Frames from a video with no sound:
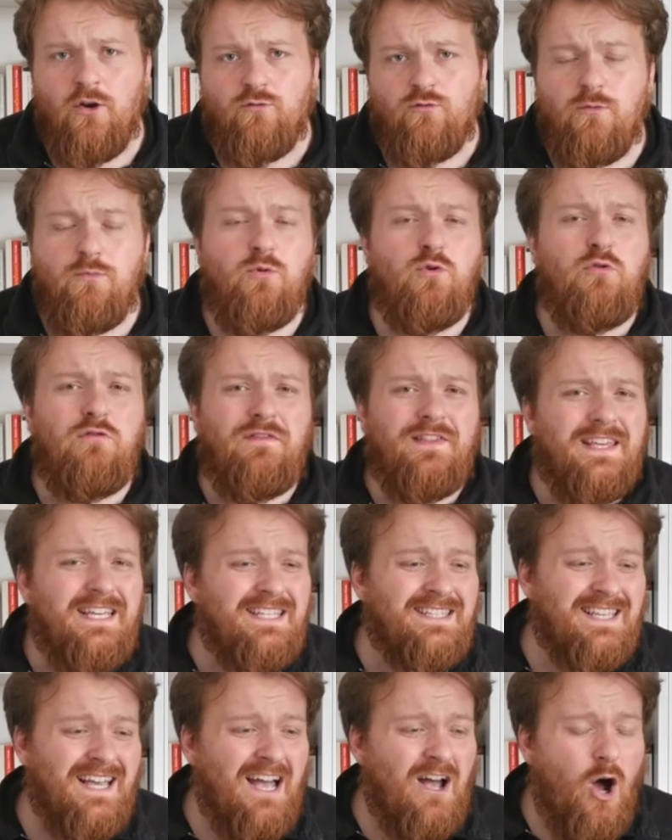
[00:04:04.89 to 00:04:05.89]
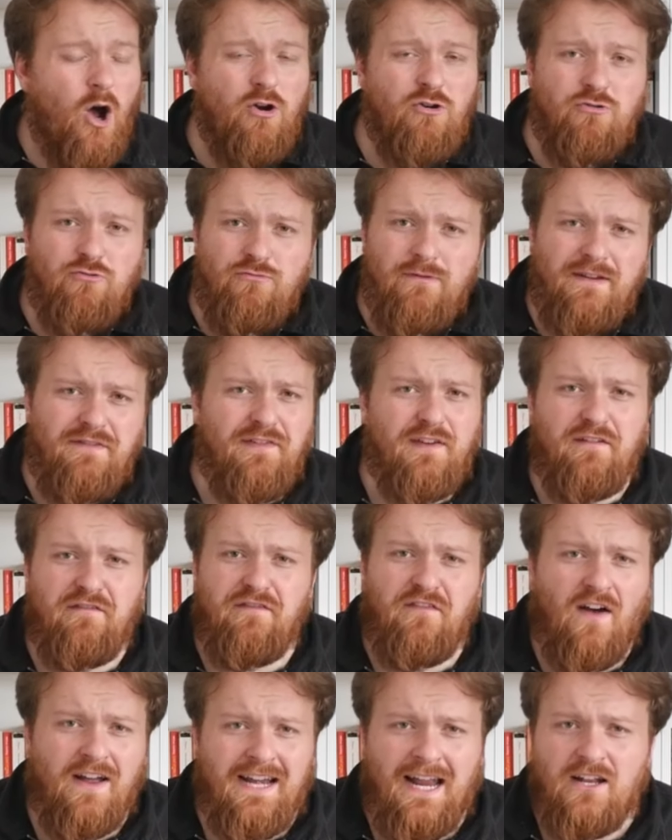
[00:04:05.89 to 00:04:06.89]
Remove these horrific
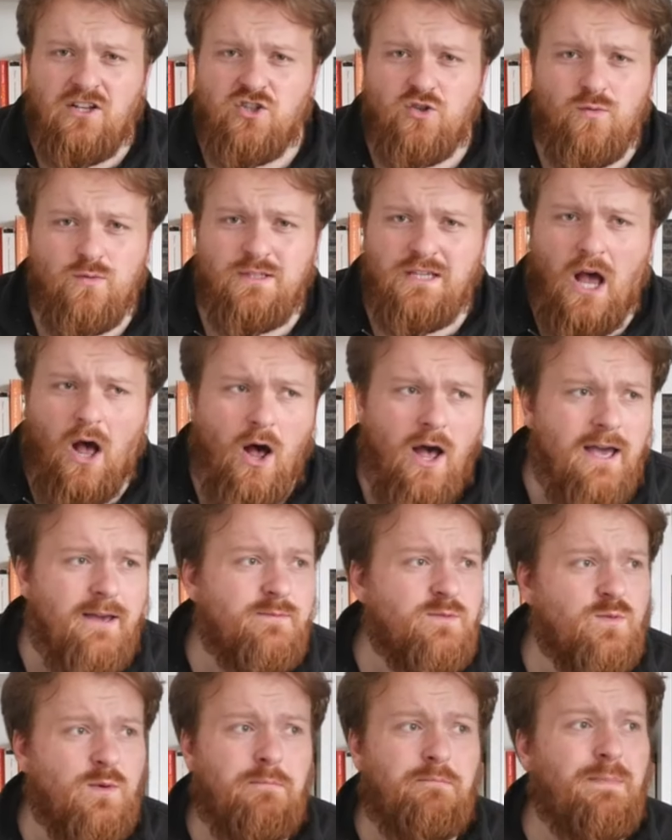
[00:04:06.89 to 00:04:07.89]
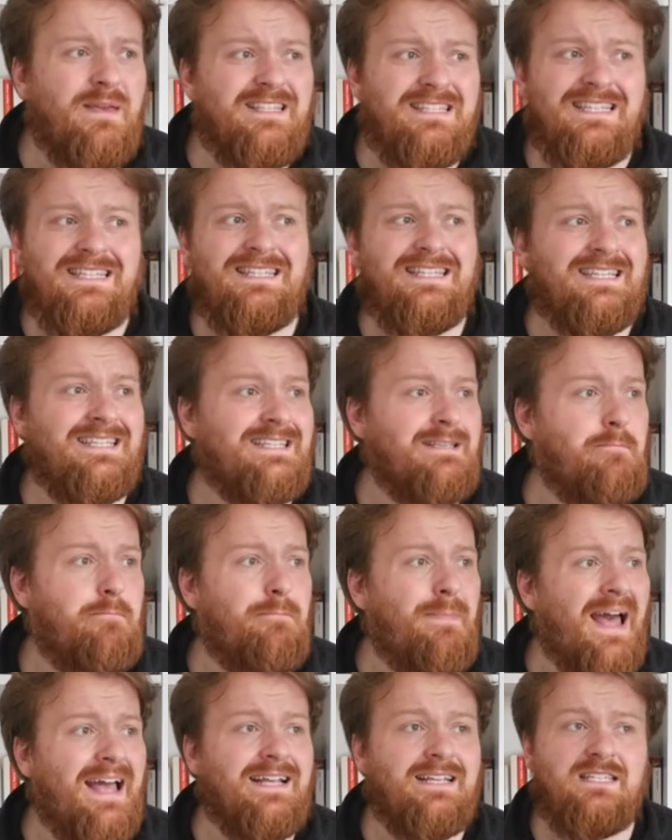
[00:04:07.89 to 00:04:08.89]
financial times with businesses
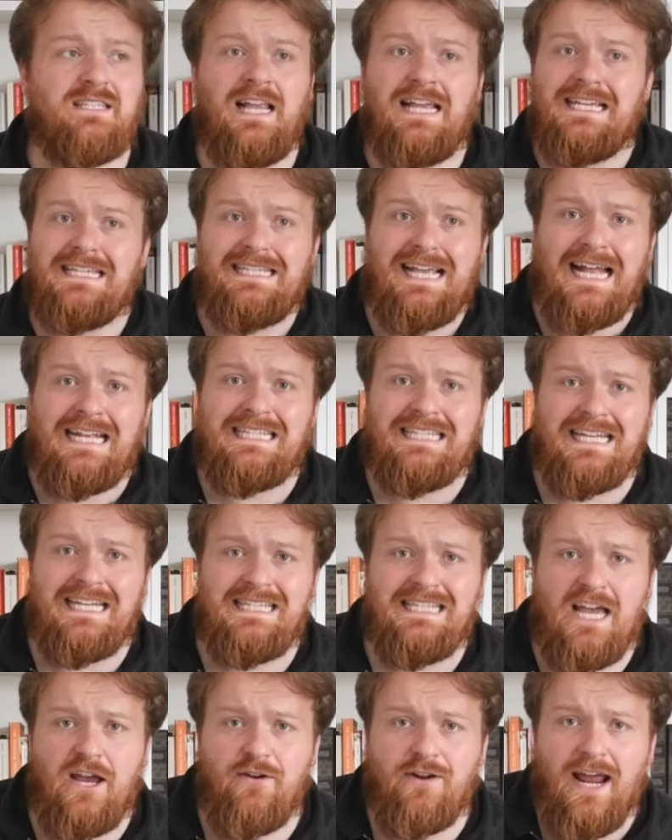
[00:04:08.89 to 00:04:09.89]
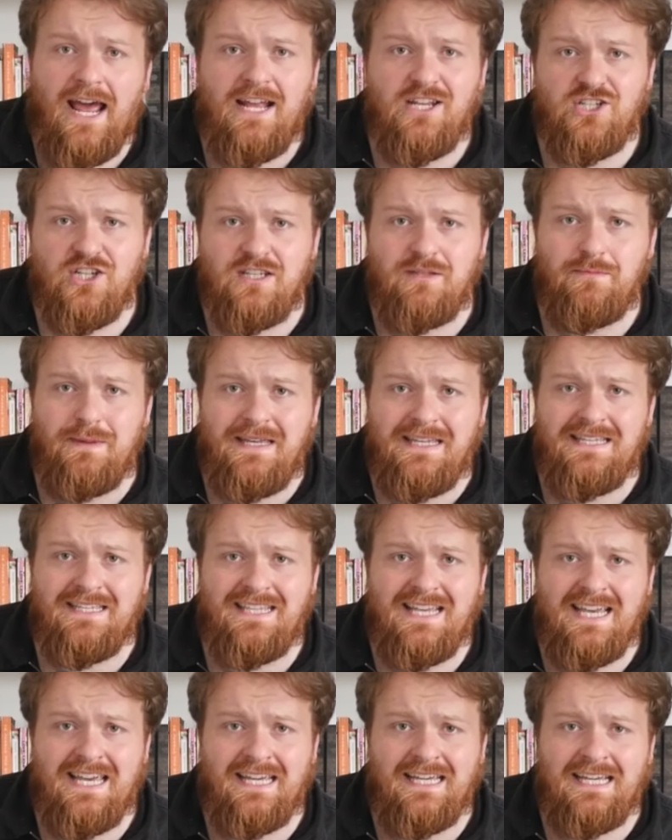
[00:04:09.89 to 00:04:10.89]
and banks like Santander and
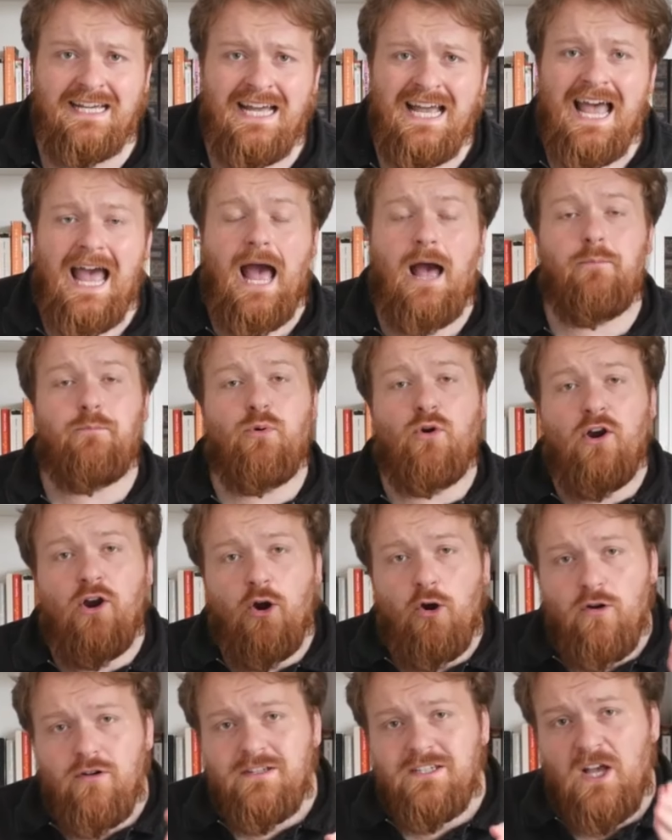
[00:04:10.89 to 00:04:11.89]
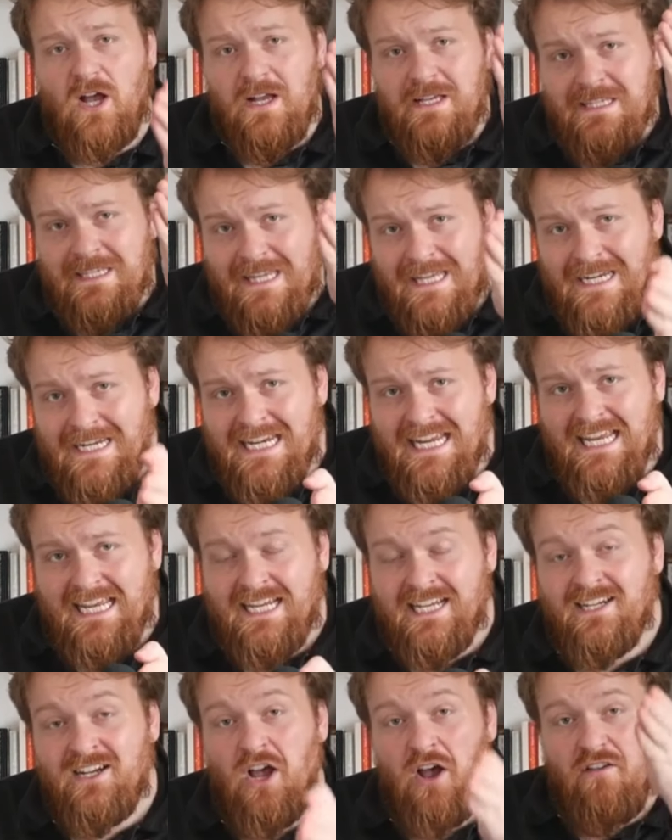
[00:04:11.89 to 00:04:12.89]
HSBC, and prioritise the
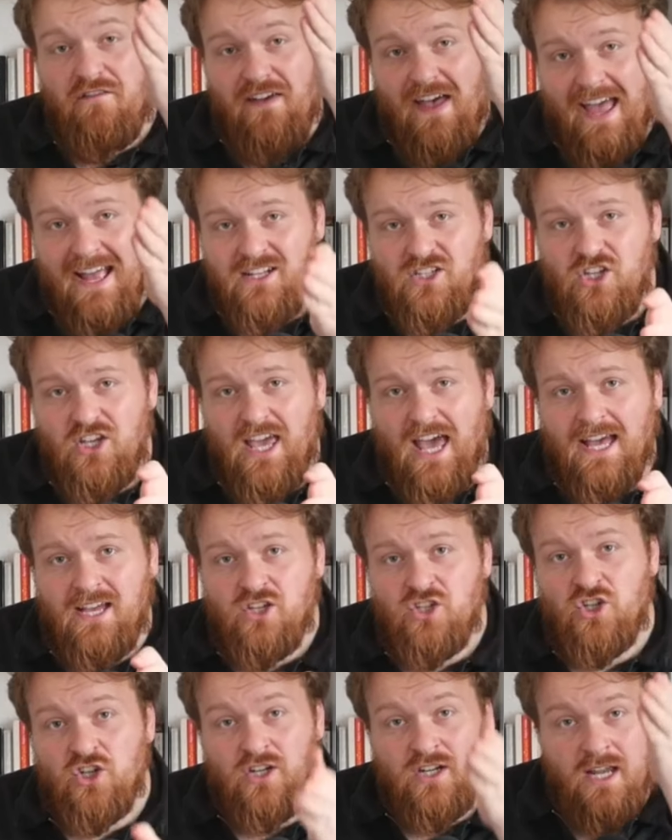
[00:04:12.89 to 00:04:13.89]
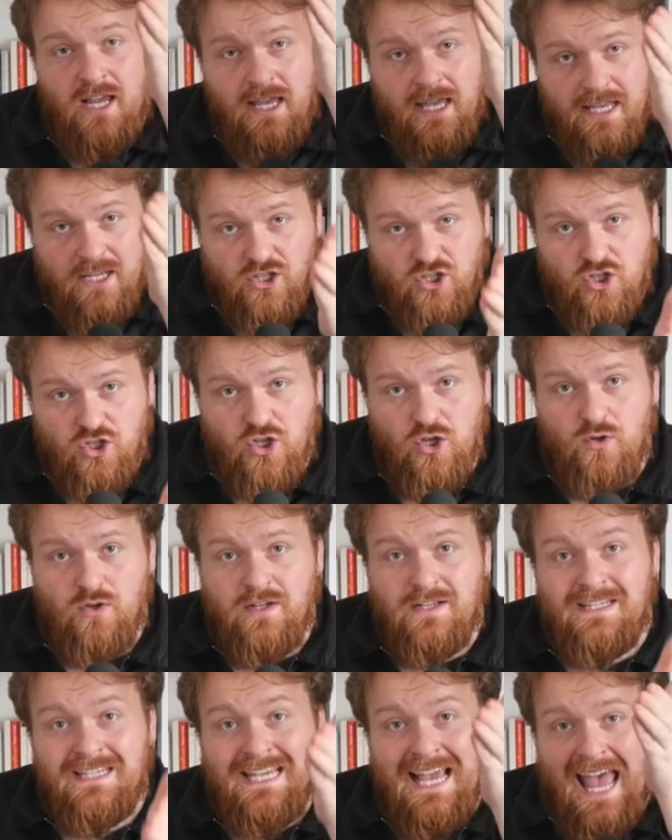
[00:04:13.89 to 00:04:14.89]
need for education, its
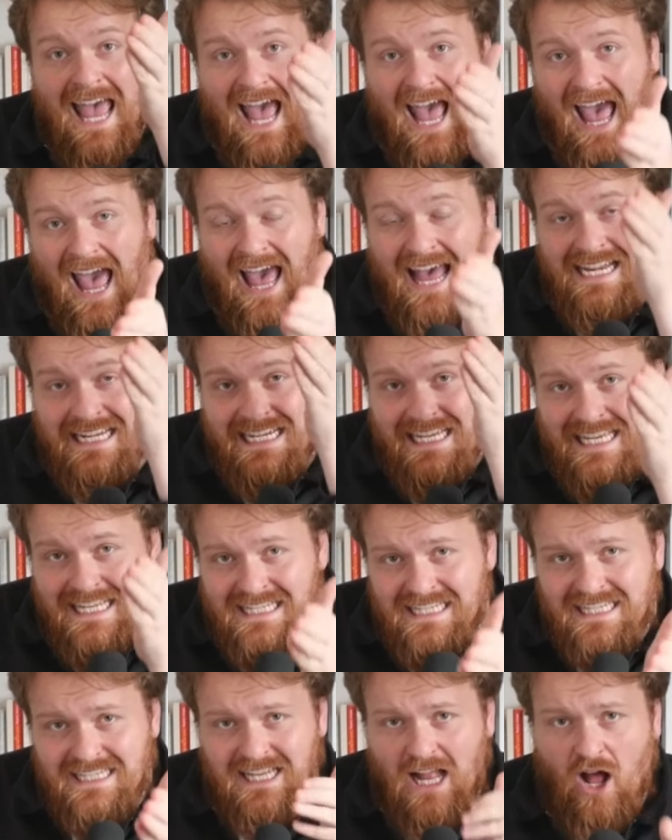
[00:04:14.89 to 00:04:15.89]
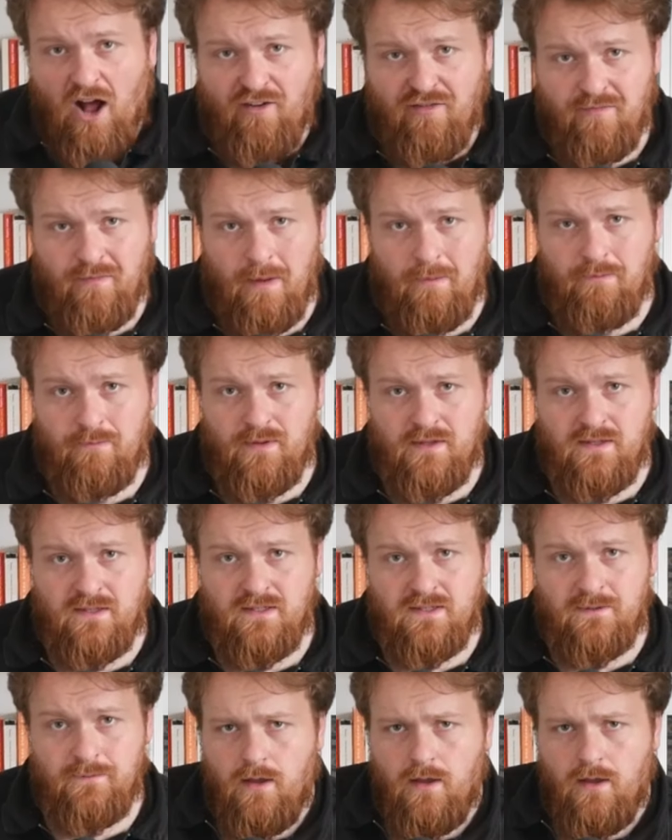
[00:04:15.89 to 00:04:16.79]
students, and its staff members.